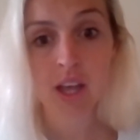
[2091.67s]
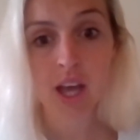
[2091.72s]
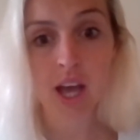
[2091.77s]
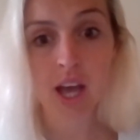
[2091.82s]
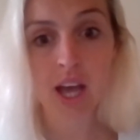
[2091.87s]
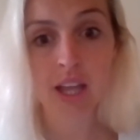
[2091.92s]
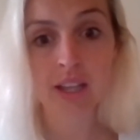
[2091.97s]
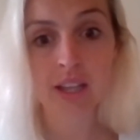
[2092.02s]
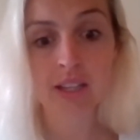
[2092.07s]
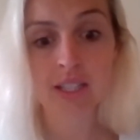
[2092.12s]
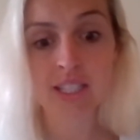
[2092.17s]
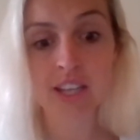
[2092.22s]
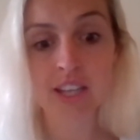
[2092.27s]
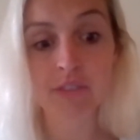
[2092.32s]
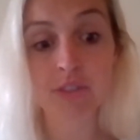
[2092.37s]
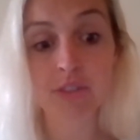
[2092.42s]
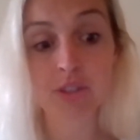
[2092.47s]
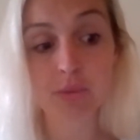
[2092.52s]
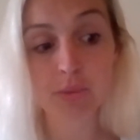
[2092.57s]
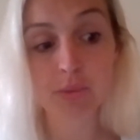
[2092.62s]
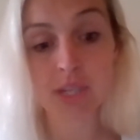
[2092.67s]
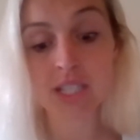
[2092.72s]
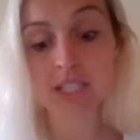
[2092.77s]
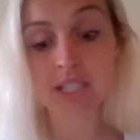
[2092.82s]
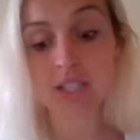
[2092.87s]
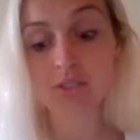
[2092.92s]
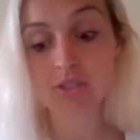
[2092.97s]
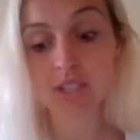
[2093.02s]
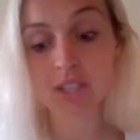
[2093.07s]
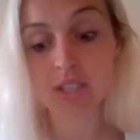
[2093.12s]
And if somebody's
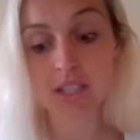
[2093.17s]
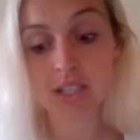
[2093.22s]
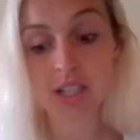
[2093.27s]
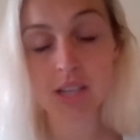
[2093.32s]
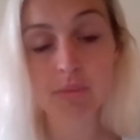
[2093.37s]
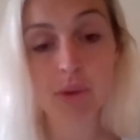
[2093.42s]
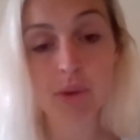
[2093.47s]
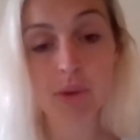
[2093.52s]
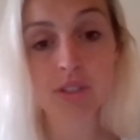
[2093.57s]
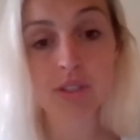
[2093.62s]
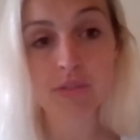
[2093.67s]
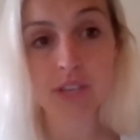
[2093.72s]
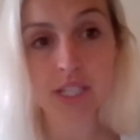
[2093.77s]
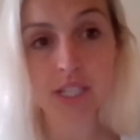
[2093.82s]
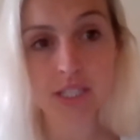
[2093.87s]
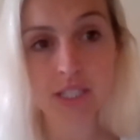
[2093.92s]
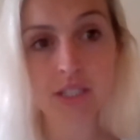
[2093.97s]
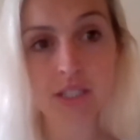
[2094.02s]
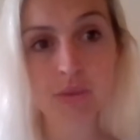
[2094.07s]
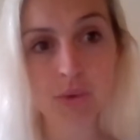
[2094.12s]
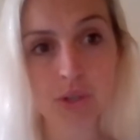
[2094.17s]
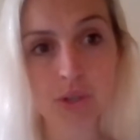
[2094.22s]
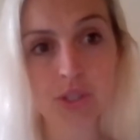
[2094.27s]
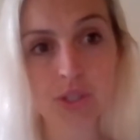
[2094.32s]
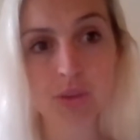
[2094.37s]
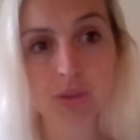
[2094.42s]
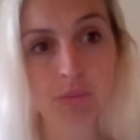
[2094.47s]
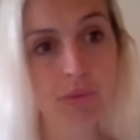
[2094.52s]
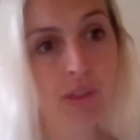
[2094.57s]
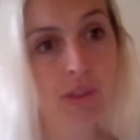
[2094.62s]
intrinsically motivated towards
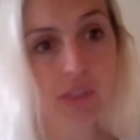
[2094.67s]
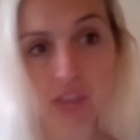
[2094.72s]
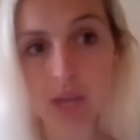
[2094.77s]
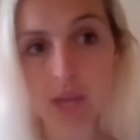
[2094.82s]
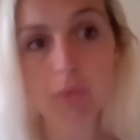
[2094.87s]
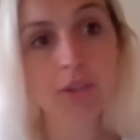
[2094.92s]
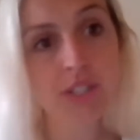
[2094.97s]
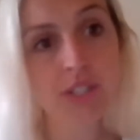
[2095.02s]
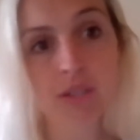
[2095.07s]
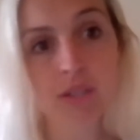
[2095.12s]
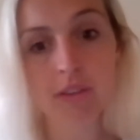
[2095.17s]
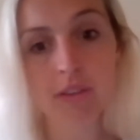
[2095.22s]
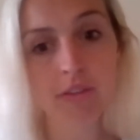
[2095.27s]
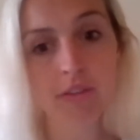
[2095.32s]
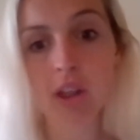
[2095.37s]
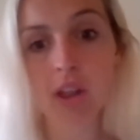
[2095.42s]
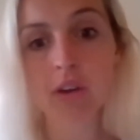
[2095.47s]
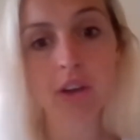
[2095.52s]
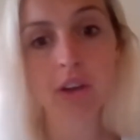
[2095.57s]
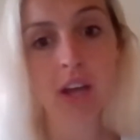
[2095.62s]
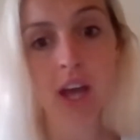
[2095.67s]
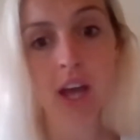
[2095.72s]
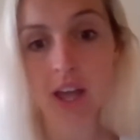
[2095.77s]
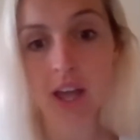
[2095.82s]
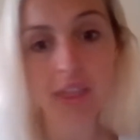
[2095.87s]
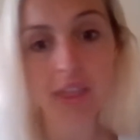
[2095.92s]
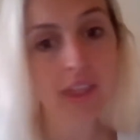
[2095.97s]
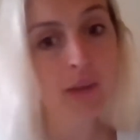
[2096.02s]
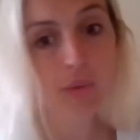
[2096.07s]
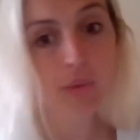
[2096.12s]
something, they will do it for longer
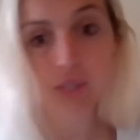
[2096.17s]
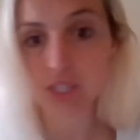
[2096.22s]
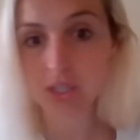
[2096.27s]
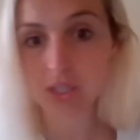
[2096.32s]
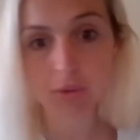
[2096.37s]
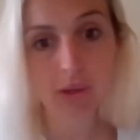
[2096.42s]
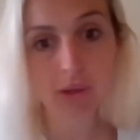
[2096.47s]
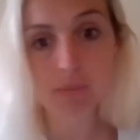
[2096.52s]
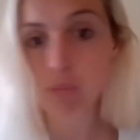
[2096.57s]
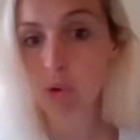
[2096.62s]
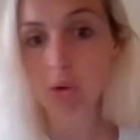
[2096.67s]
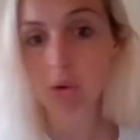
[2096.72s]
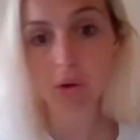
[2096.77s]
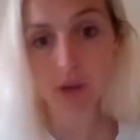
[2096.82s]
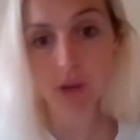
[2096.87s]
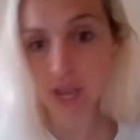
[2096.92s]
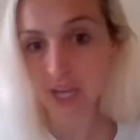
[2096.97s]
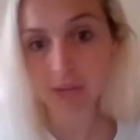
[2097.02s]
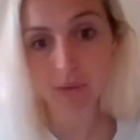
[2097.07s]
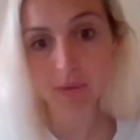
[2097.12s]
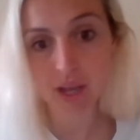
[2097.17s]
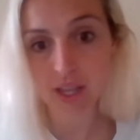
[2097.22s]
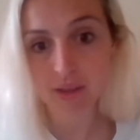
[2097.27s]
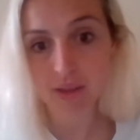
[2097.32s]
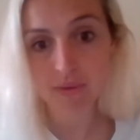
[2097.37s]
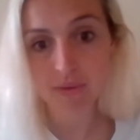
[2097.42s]
and they will do it more anyway.